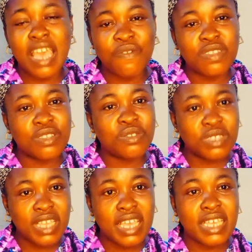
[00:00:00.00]
dive into
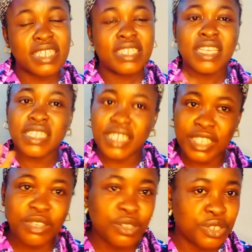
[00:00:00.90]
today's
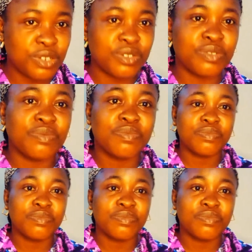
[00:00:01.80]
discussion.